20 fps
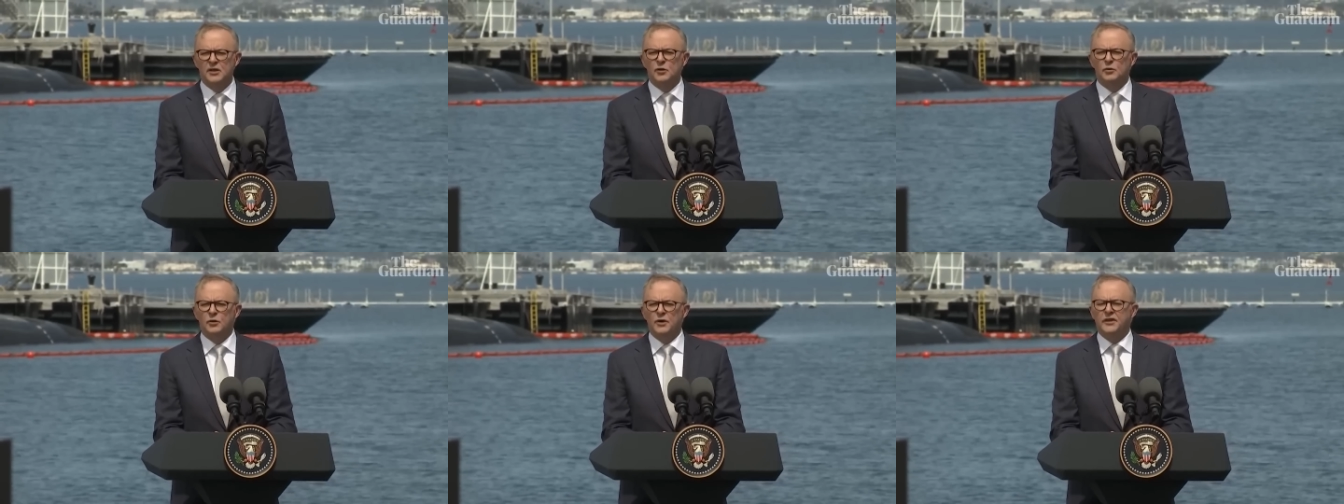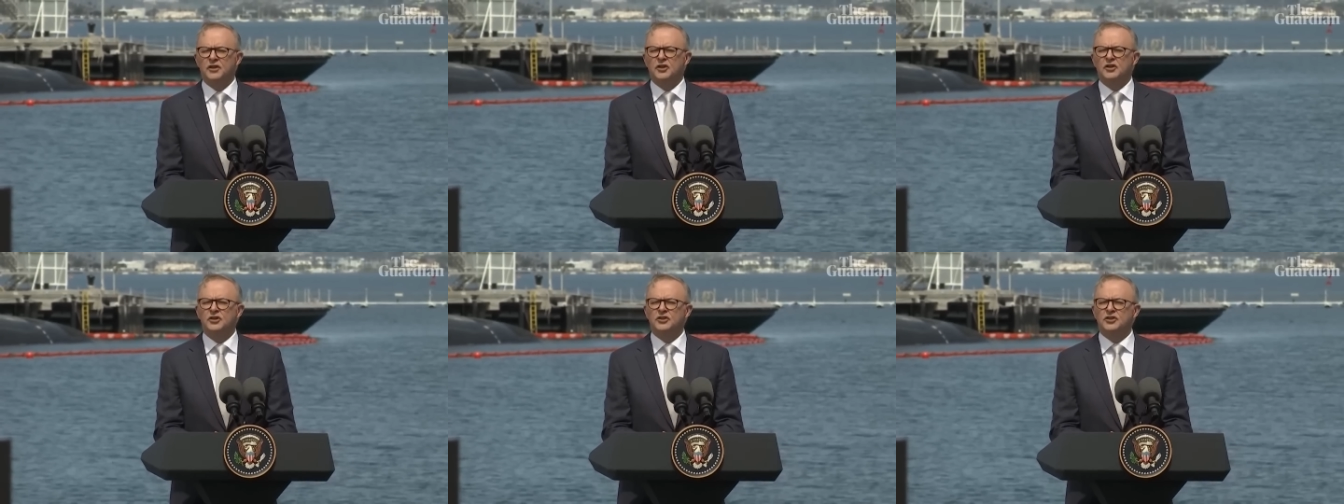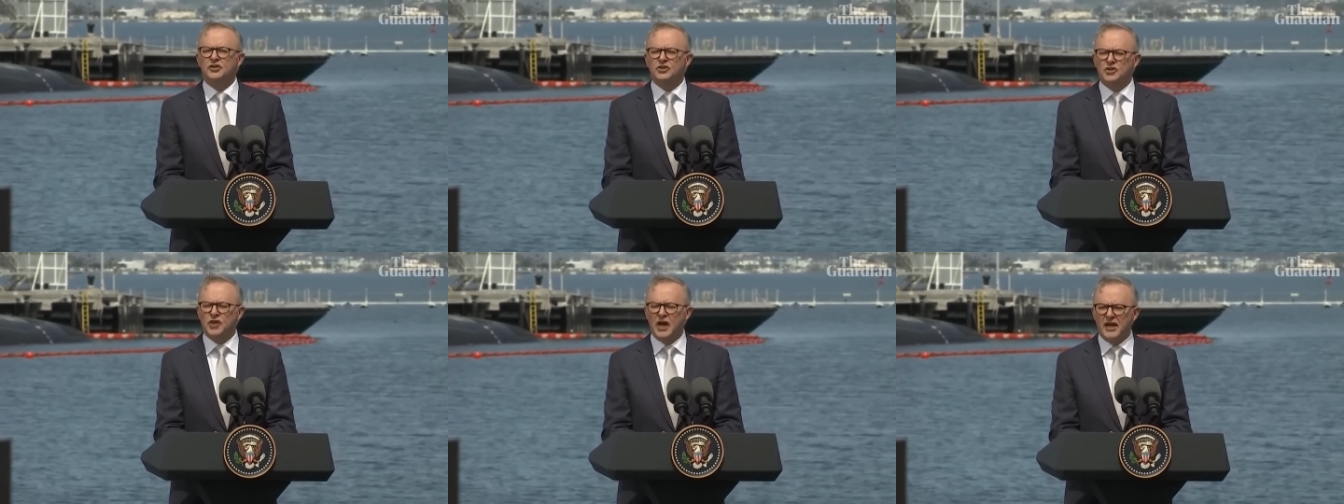with
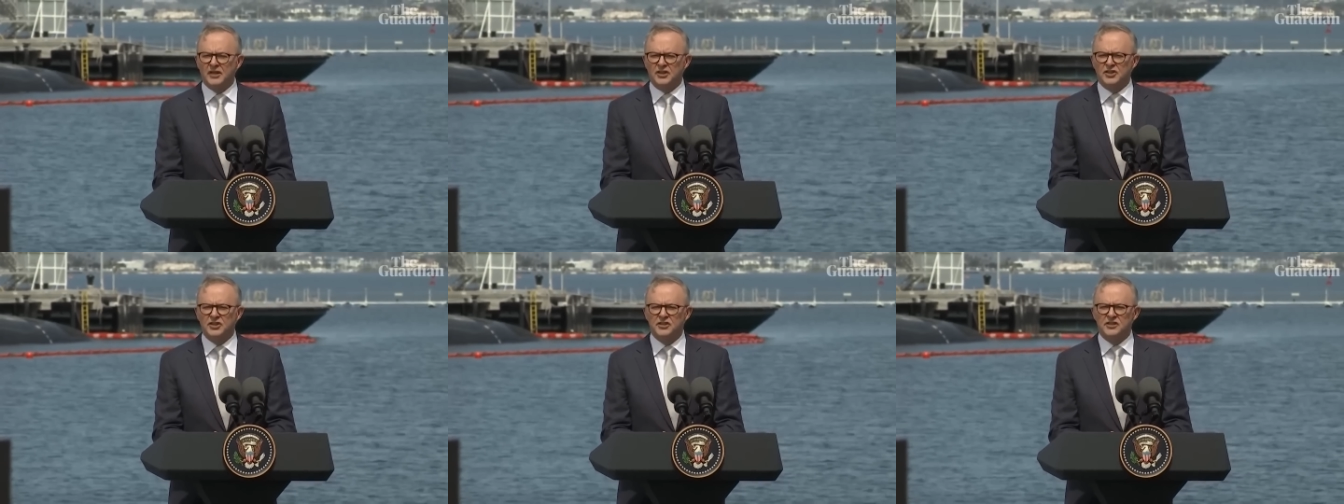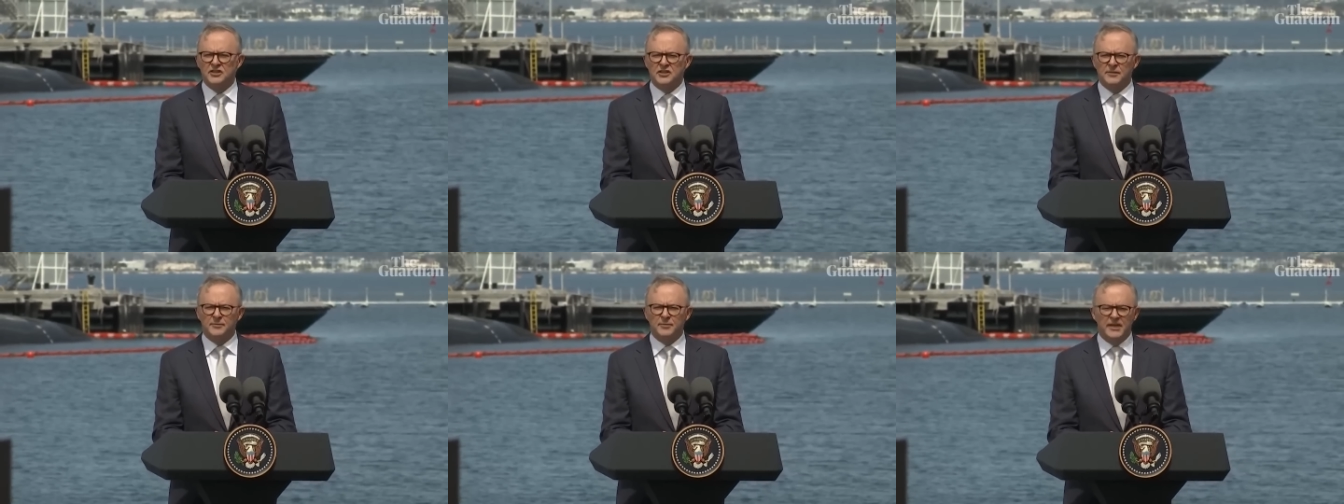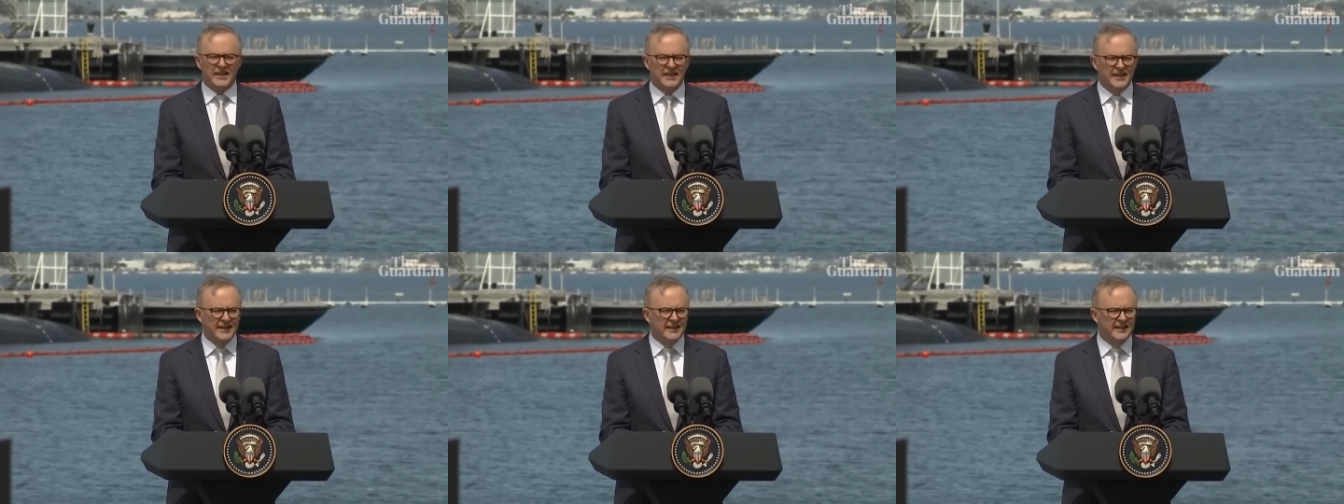construction to
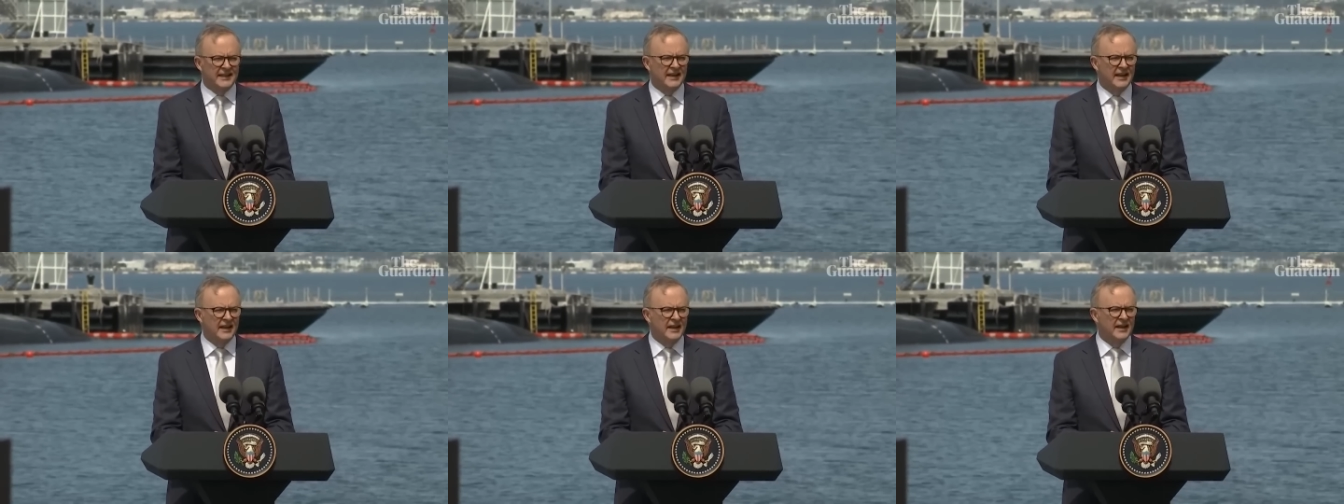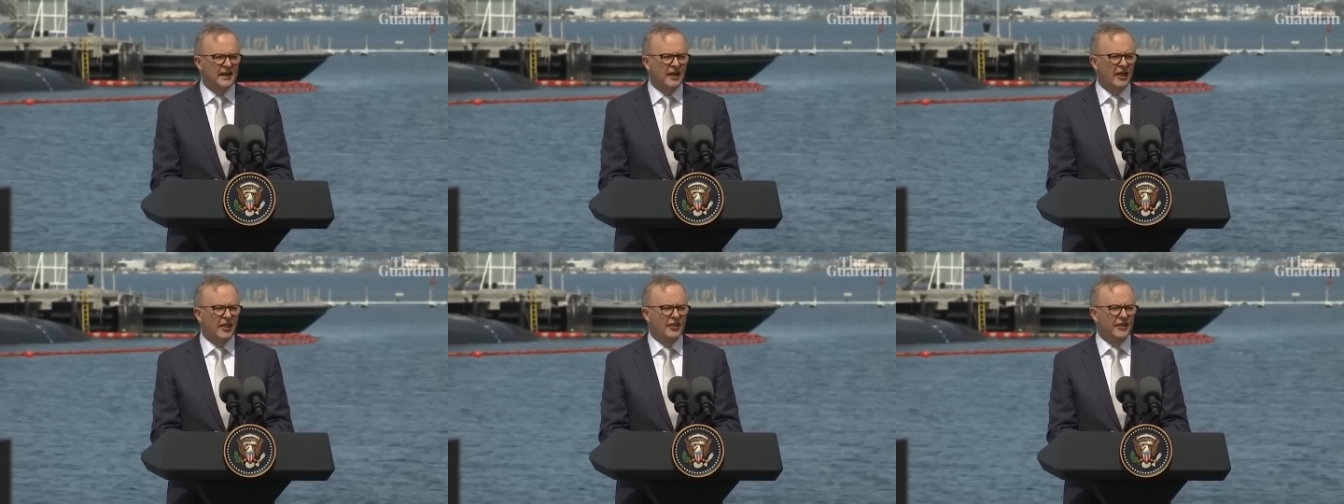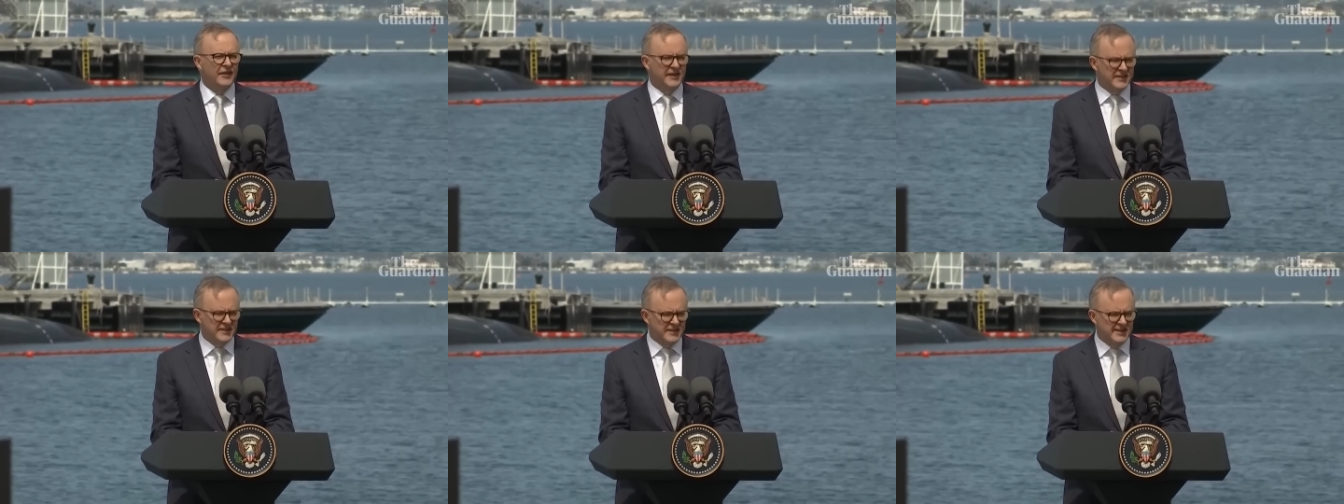begin
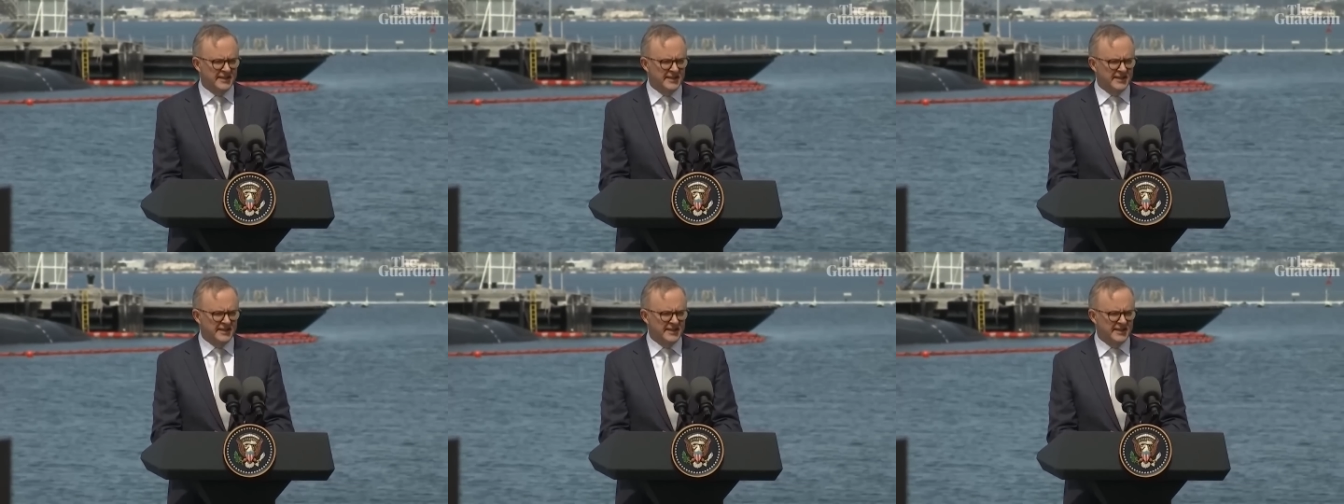this